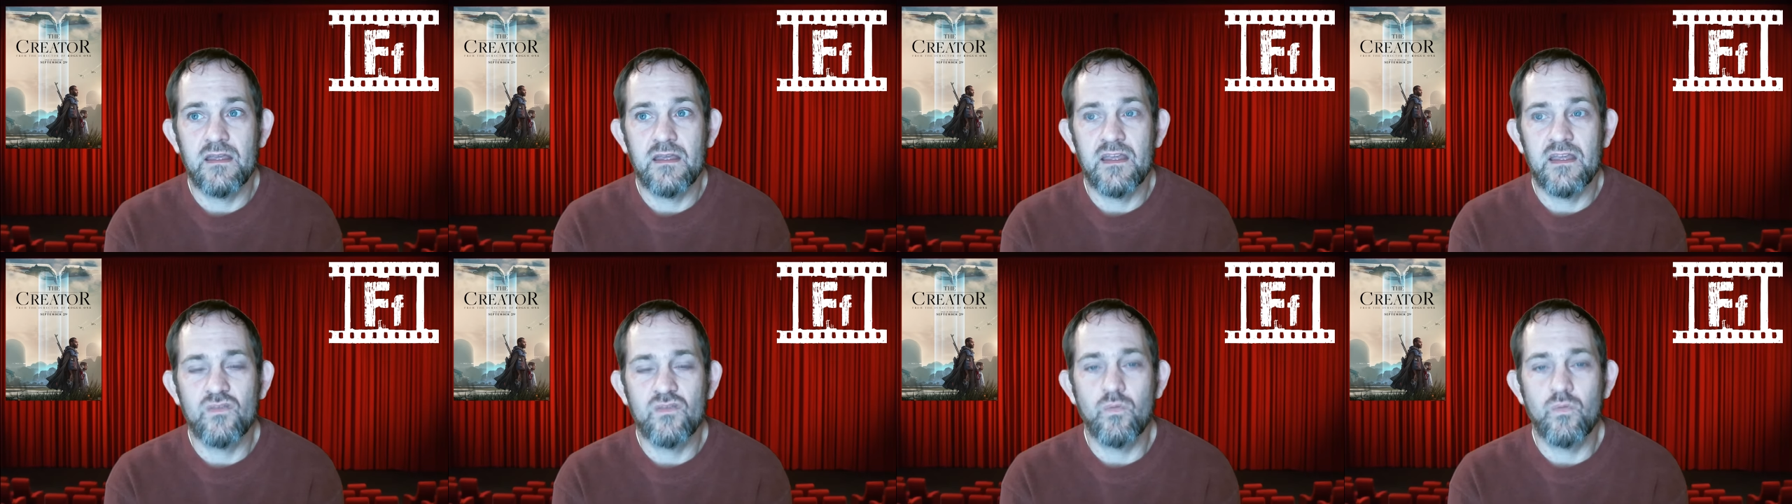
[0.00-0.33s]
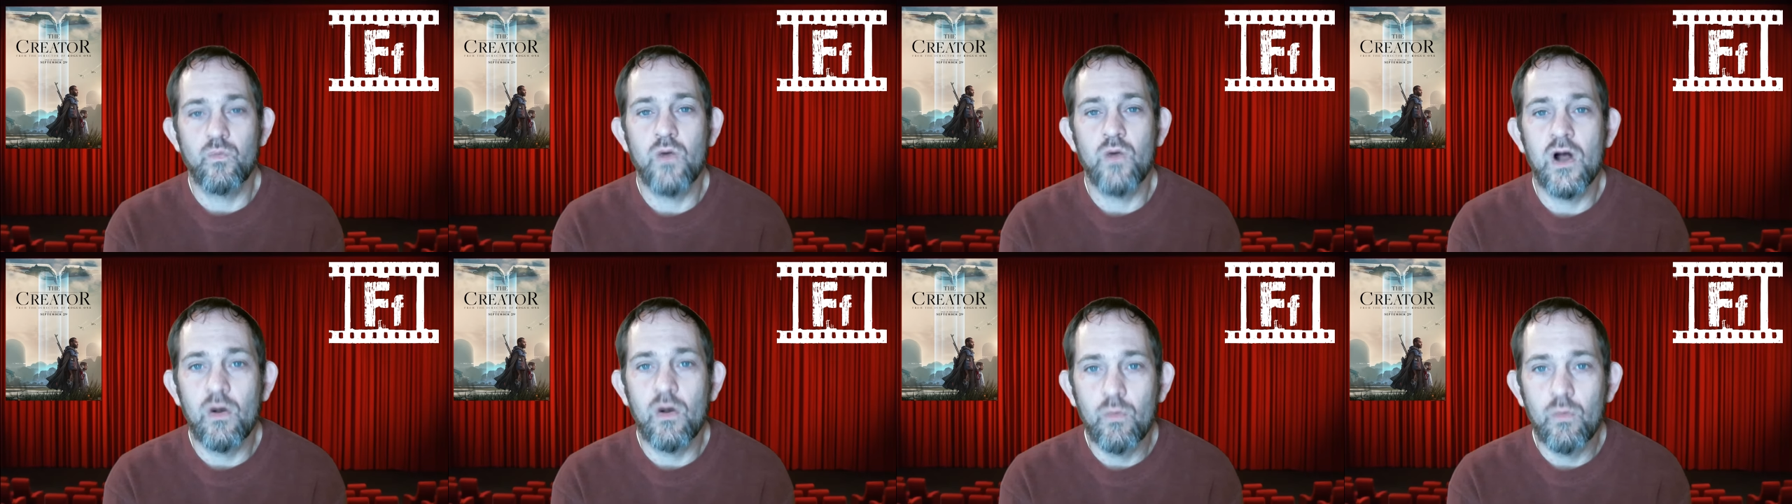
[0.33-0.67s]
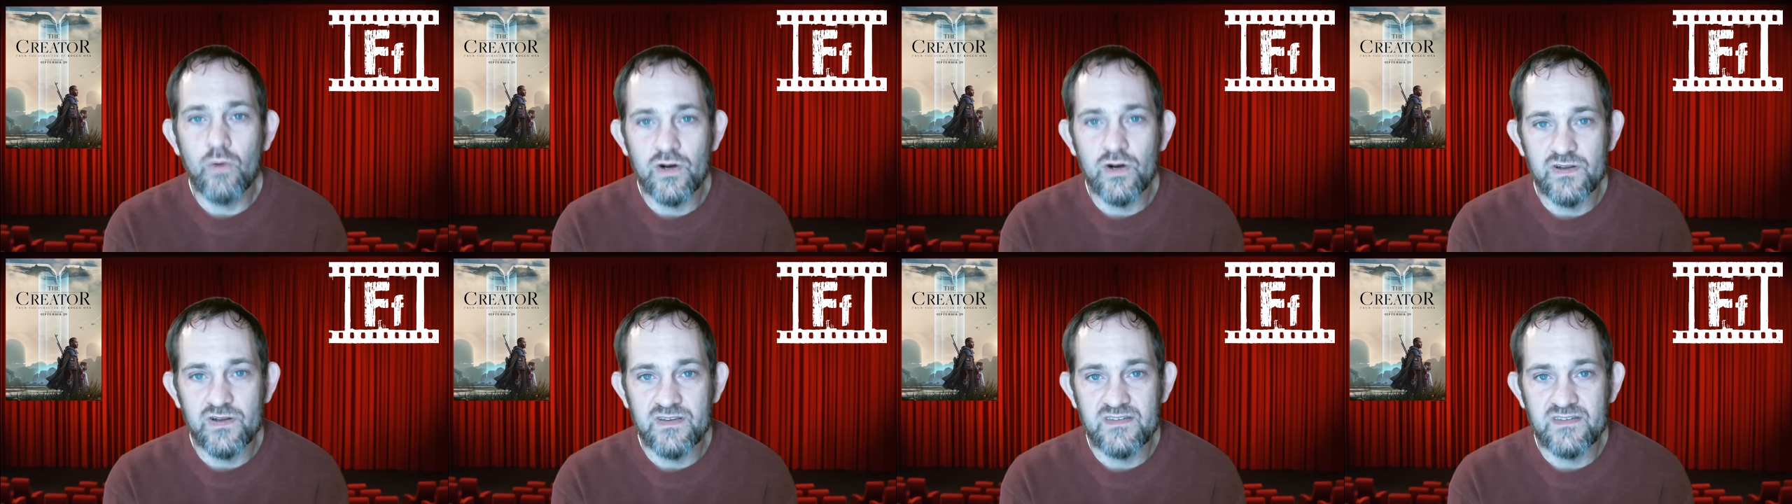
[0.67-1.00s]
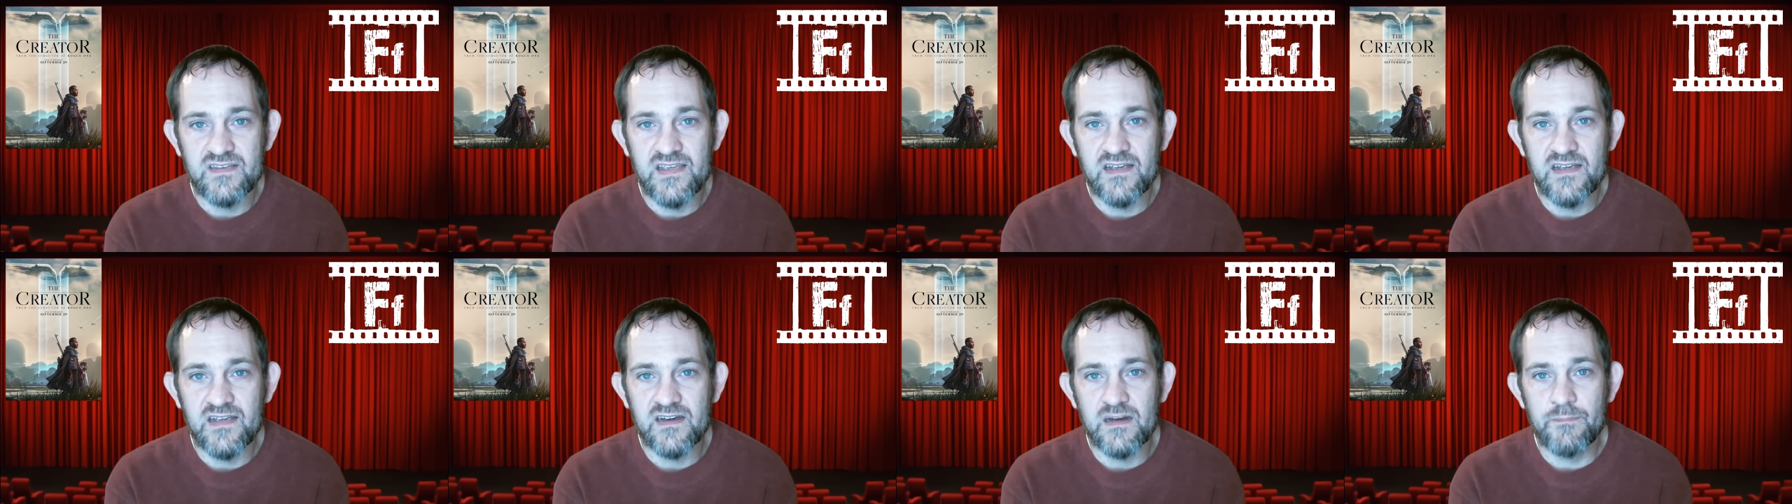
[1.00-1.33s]
it's well worth
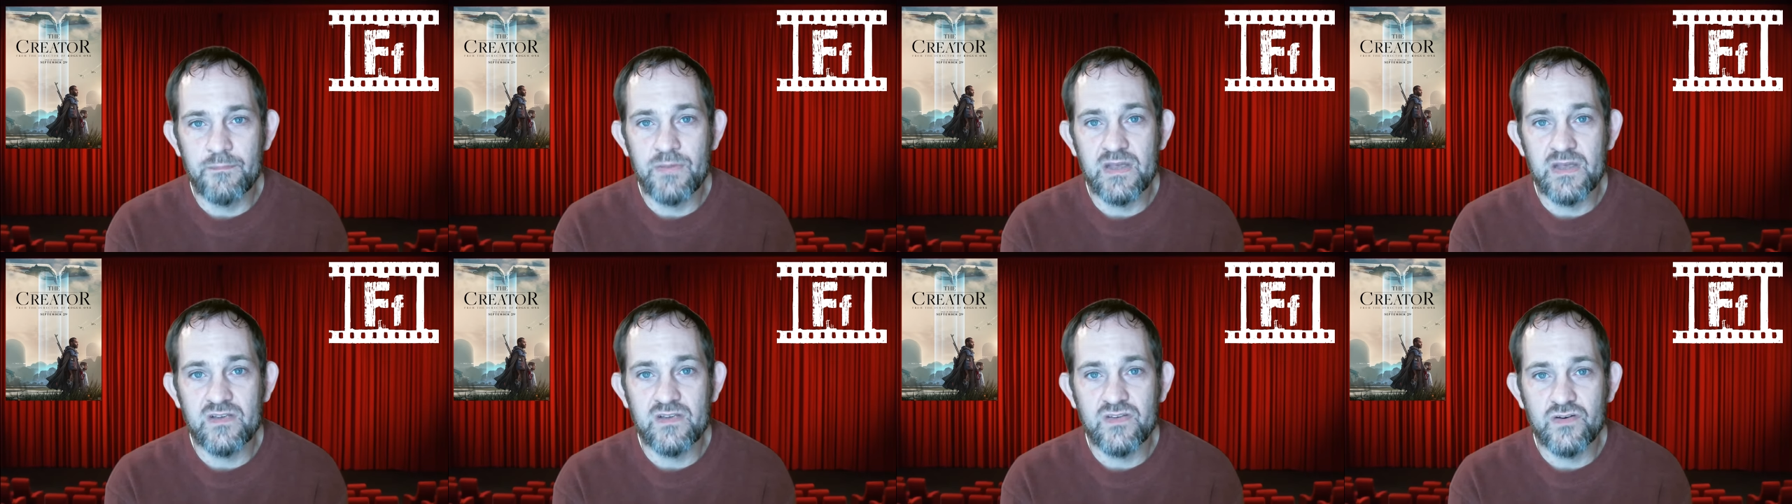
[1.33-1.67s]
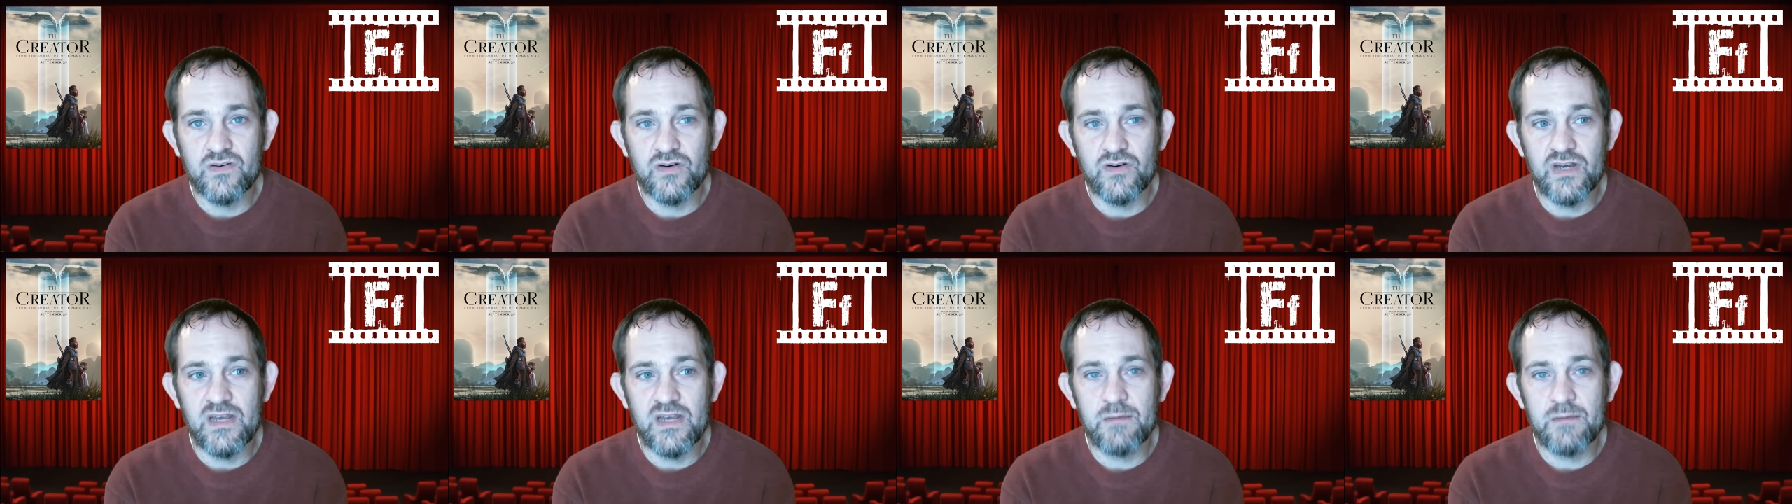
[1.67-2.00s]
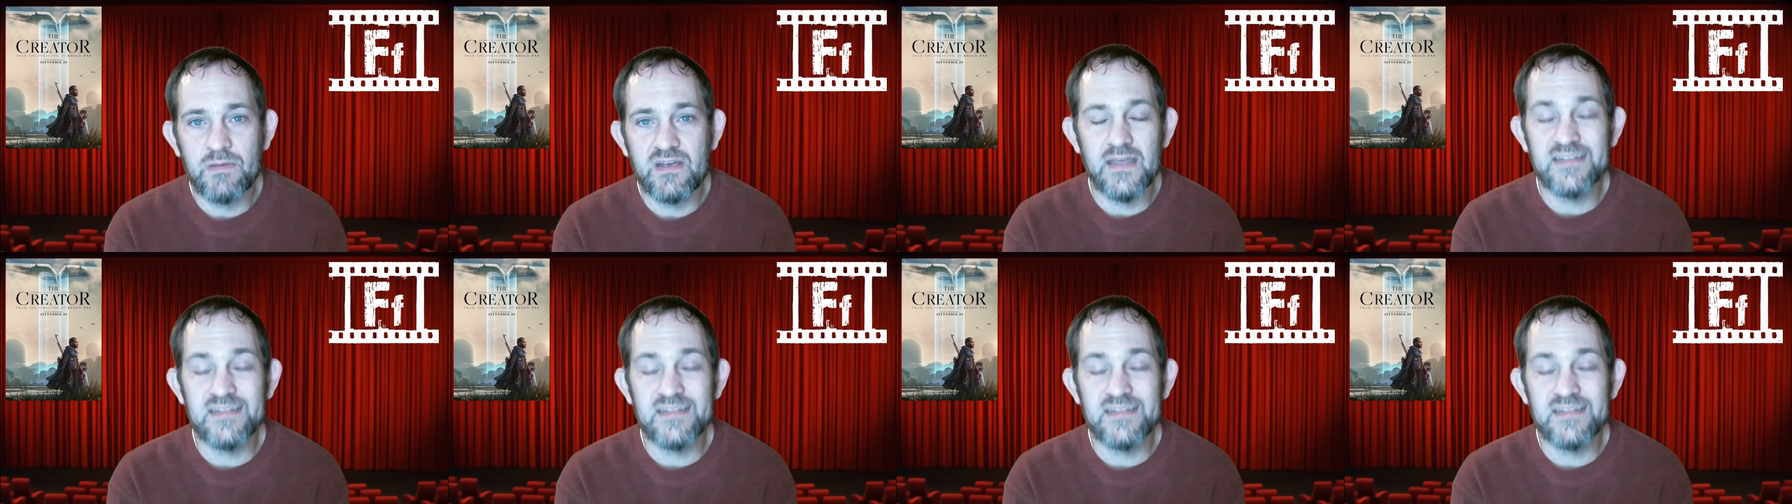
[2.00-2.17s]
seeing on a big screen.